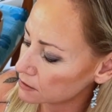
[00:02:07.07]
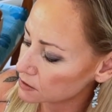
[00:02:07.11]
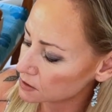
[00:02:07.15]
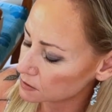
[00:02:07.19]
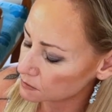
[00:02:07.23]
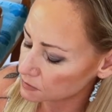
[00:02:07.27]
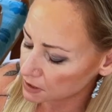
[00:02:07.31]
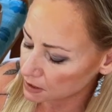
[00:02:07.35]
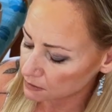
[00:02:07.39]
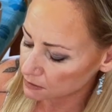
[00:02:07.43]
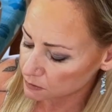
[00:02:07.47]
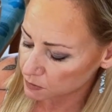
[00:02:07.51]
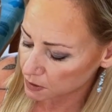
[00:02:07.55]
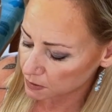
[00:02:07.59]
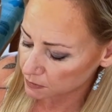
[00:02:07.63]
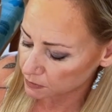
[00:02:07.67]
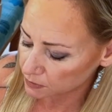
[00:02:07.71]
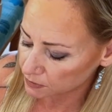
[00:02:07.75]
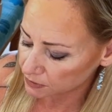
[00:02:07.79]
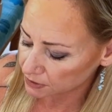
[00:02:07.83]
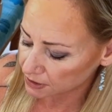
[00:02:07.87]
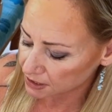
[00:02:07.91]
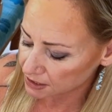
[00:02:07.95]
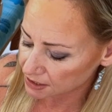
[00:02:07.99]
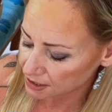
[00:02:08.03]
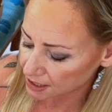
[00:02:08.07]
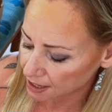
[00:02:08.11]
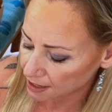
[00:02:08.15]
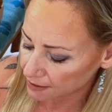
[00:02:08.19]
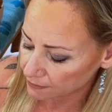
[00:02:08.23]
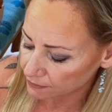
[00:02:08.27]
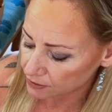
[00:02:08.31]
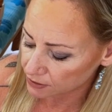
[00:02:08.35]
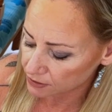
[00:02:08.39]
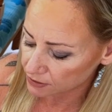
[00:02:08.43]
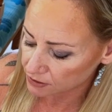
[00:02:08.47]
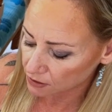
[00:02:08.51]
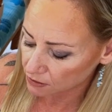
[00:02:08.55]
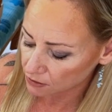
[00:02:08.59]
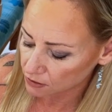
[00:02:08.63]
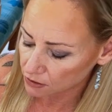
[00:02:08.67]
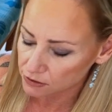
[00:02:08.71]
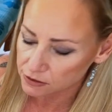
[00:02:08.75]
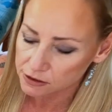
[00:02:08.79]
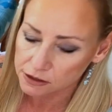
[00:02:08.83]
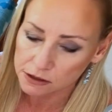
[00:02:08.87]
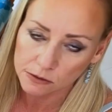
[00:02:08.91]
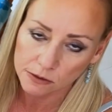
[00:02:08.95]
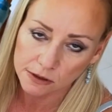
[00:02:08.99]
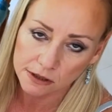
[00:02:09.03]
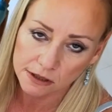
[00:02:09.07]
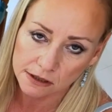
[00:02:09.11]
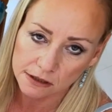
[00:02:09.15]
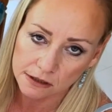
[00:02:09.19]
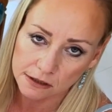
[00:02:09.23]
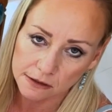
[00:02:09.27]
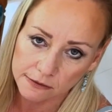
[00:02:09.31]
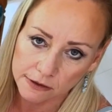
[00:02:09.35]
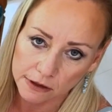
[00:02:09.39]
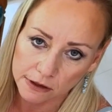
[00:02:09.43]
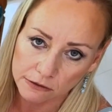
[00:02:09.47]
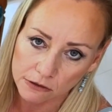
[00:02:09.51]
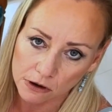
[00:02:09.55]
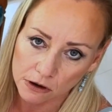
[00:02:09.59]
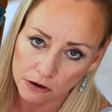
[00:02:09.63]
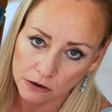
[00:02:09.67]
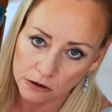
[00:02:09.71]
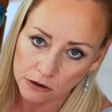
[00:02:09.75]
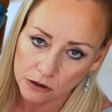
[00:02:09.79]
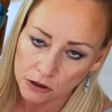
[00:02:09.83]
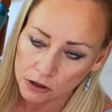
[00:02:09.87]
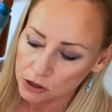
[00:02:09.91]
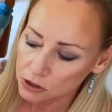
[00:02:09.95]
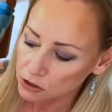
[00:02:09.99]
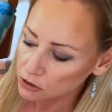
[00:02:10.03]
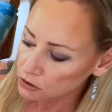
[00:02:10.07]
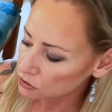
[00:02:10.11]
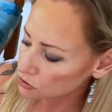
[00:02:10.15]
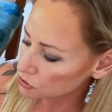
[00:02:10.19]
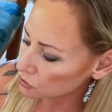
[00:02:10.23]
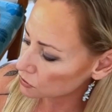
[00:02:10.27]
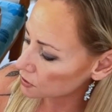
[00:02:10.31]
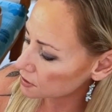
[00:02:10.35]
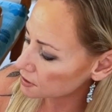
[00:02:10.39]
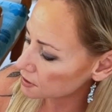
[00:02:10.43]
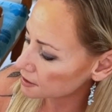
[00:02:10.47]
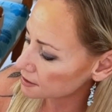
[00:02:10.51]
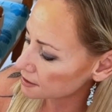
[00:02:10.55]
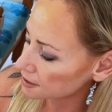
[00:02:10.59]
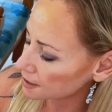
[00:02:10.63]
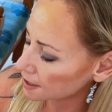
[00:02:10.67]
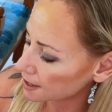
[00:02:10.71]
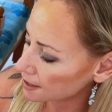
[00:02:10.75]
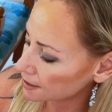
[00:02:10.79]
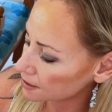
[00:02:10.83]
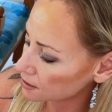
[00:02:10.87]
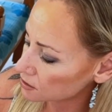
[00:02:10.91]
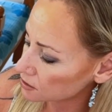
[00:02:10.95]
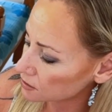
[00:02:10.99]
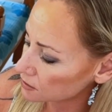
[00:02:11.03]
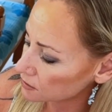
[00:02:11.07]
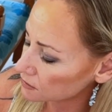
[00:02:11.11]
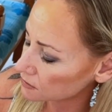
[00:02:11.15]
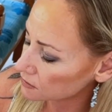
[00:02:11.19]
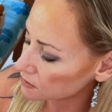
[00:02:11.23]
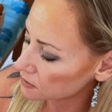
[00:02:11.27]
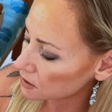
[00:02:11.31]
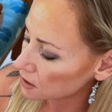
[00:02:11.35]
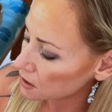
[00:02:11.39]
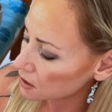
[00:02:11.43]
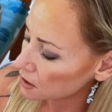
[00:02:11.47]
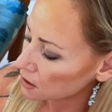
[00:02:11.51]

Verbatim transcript: Sometimes people need to have the consequences of their own choices and actions.